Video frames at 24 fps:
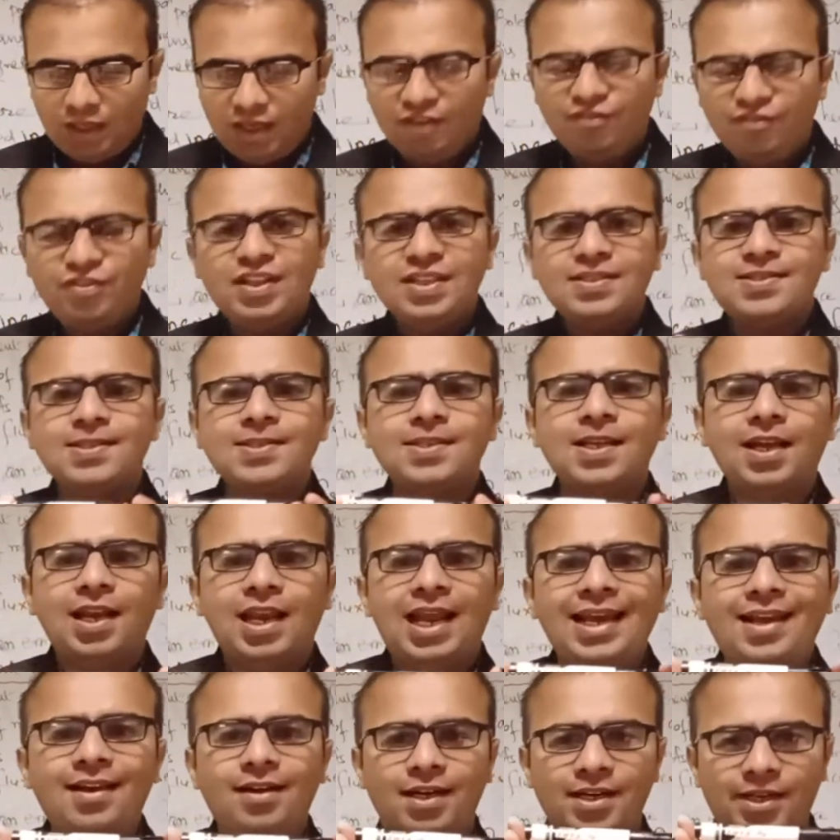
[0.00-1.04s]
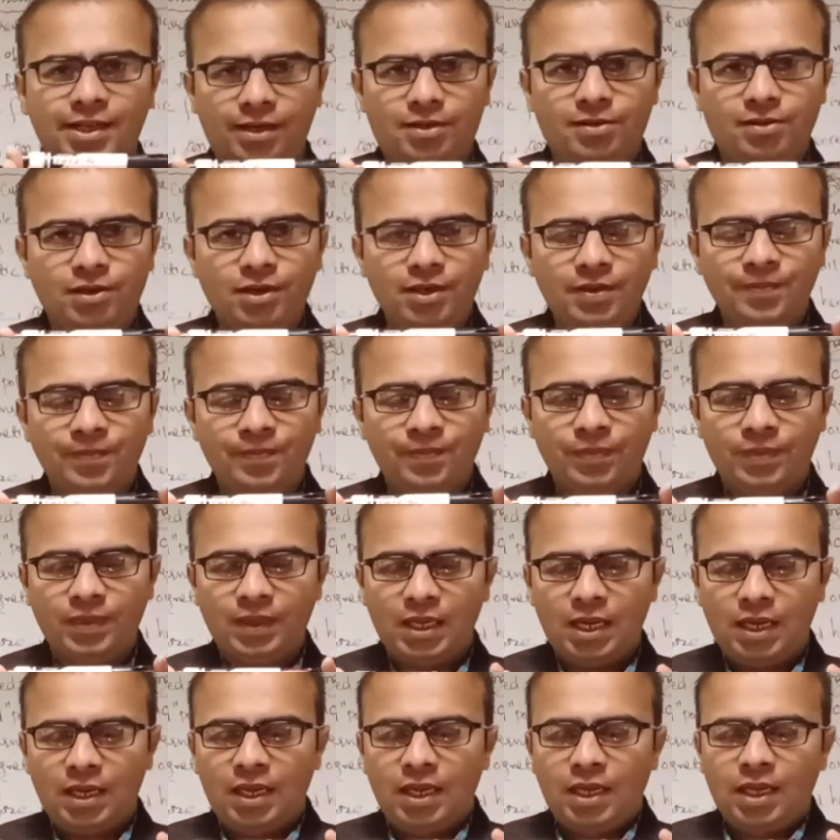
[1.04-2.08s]
If this is a like conductor
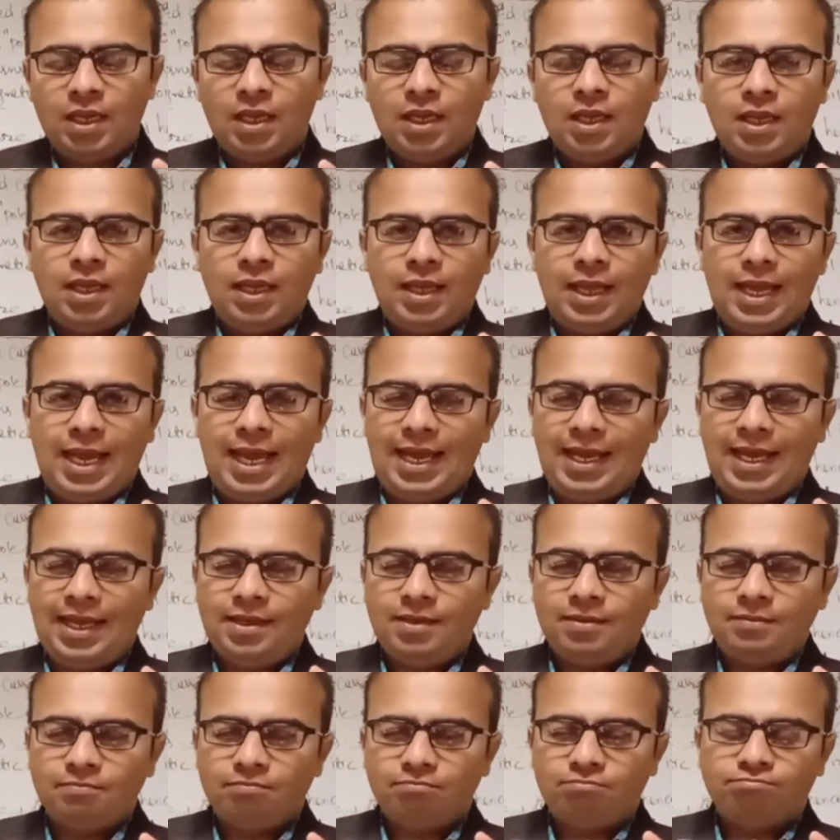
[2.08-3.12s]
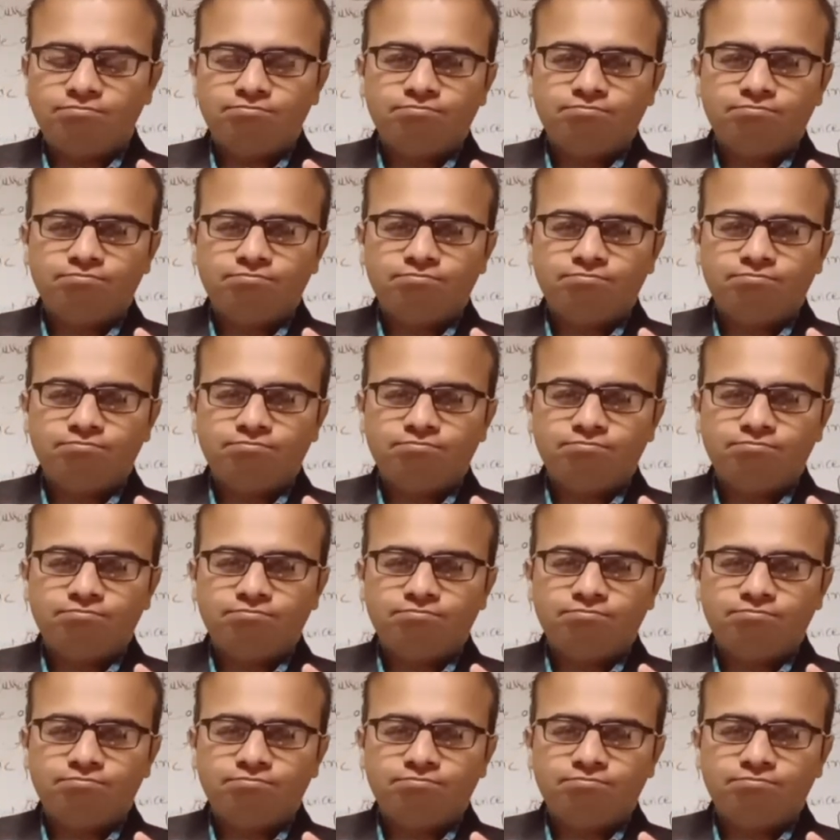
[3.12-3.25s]
and